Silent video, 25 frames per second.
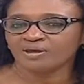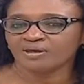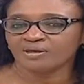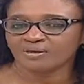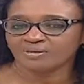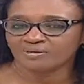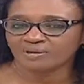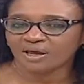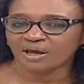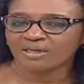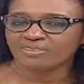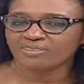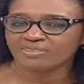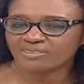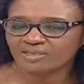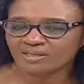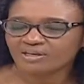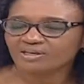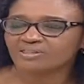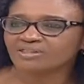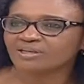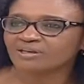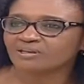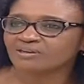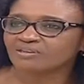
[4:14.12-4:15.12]
I
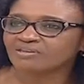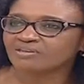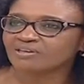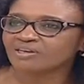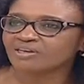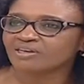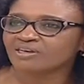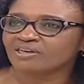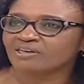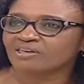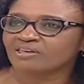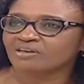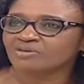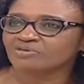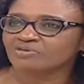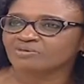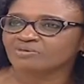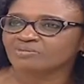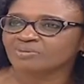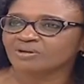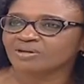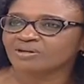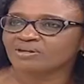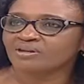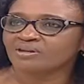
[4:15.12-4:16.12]
think that is a Kenyan
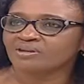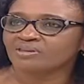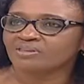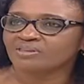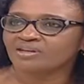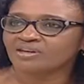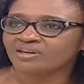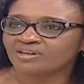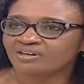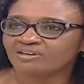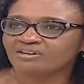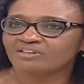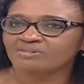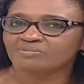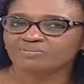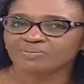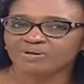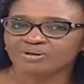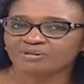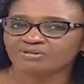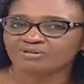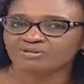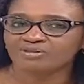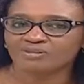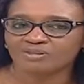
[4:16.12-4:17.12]
woman. They need
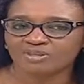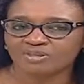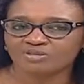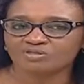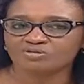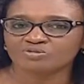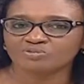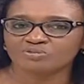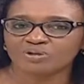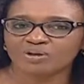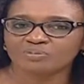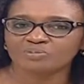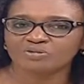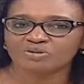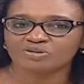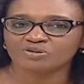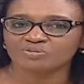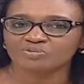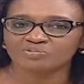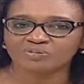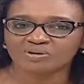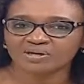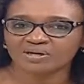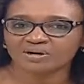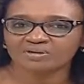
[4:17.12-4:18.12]
space. They should be able to
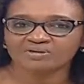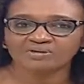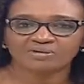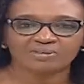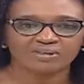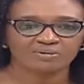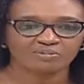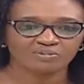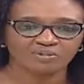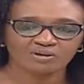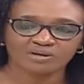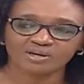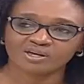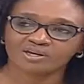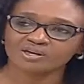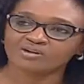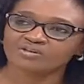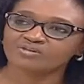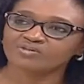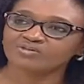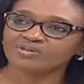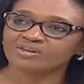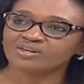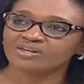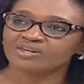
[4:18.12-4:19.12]
pick out the modern
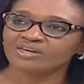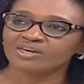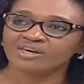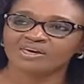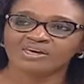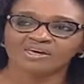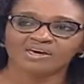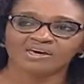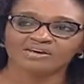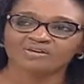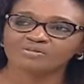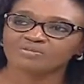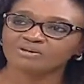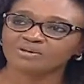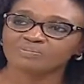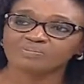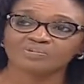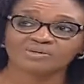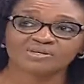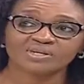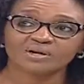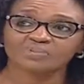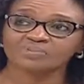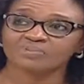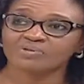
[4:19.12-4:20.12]
outfit and wrap
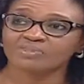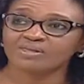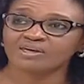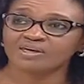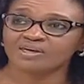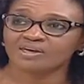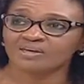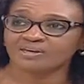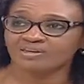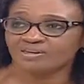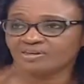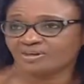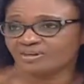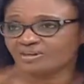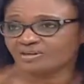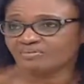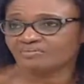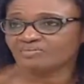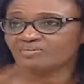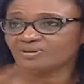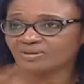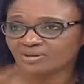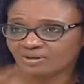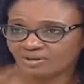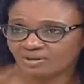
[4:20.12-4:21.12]
it up with a headgear and
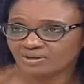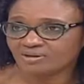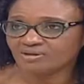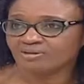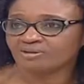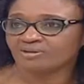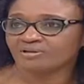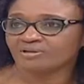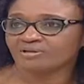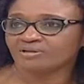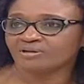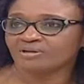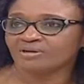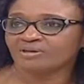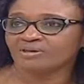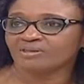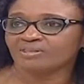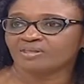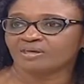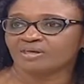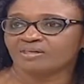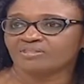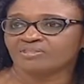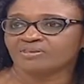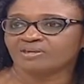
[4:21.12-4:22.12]
pick in
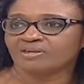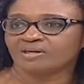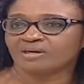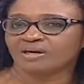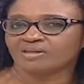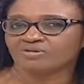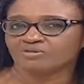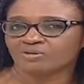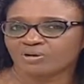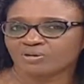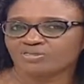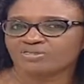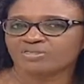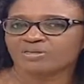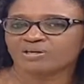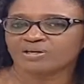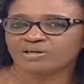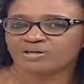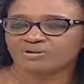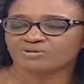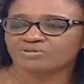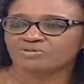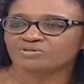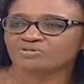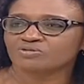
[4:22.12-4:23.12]
the ethnic. So I think
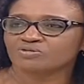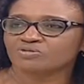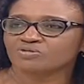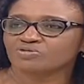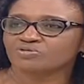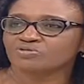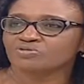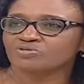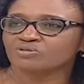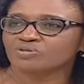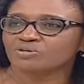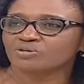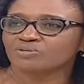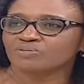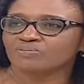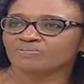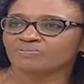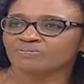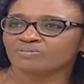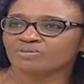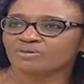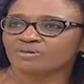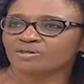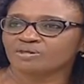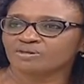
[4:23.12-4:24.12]
it was too strong.
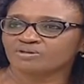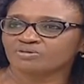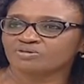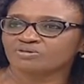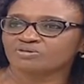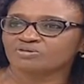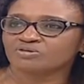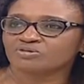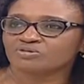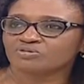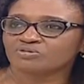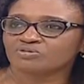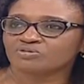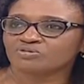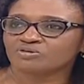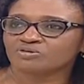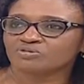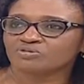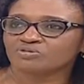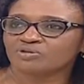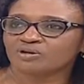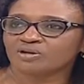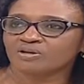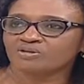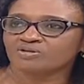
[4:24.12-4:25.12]
It was too strong
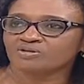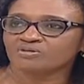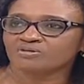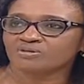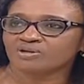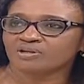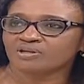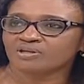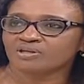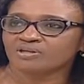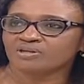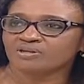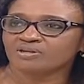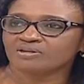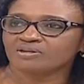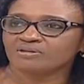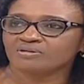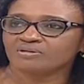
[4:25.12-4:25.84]
for us to take in.